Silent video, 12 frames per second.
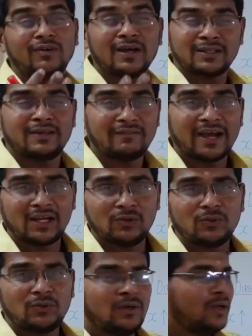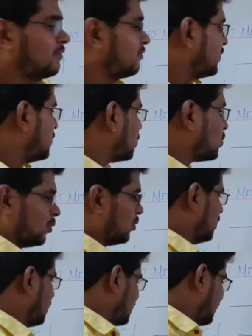Where the value we don't
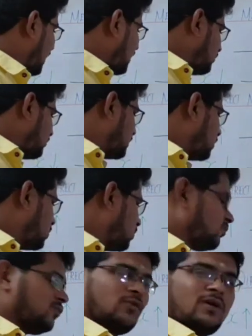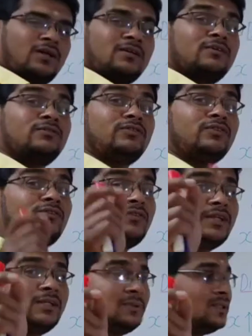know. The value we don't know for
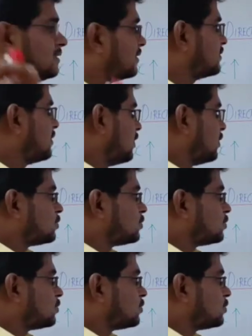15 pieces.